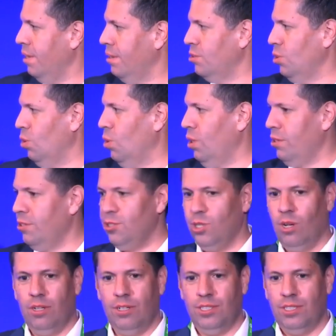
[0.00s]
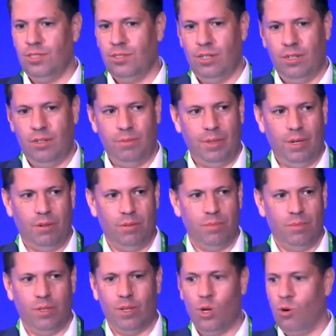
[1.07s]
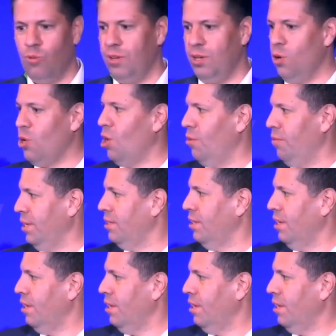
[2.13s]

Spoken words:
So all our geologists, COVID, no COVID,